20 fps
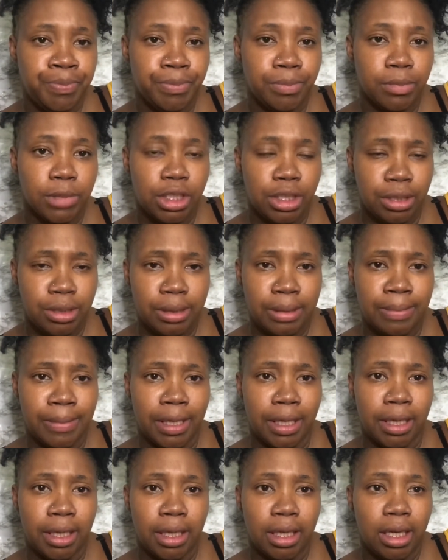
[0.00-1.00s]
Excuse me.
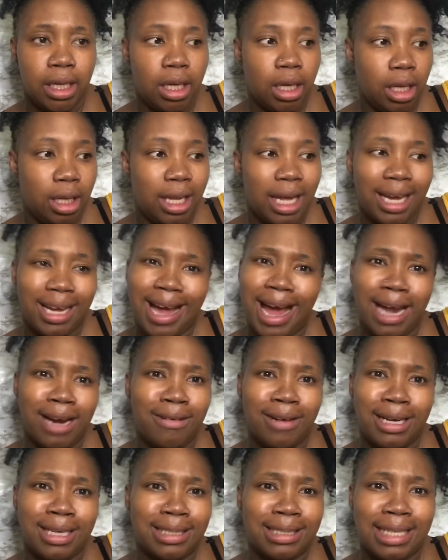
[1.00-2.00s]
Like, I don't
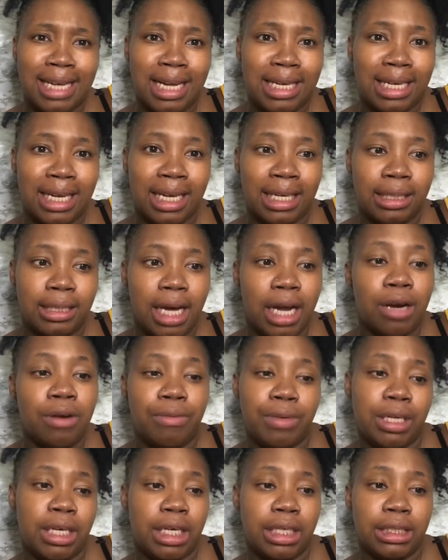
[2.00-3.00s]
understand that. I don't
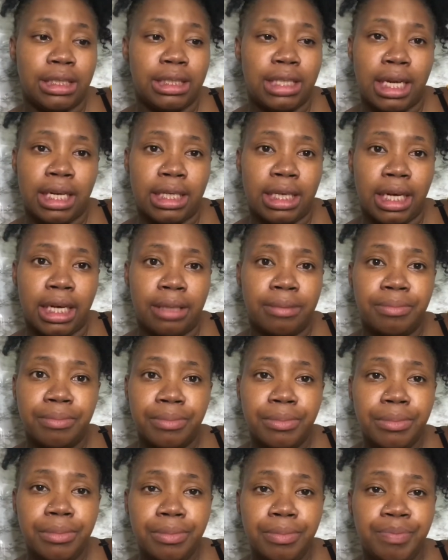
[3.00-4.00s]
really understand that.
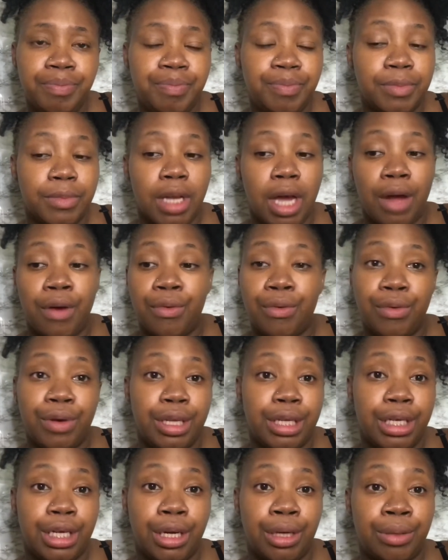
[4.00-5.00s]
I
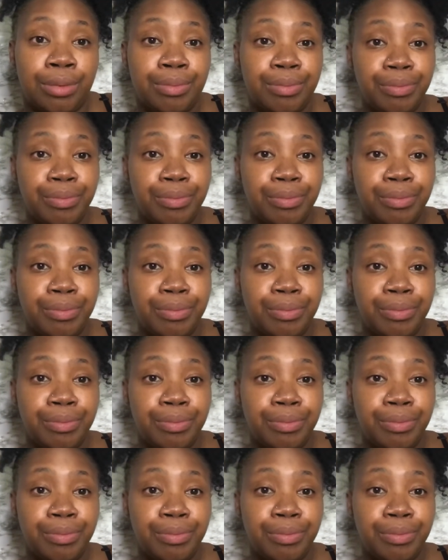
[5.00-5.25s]
really don't.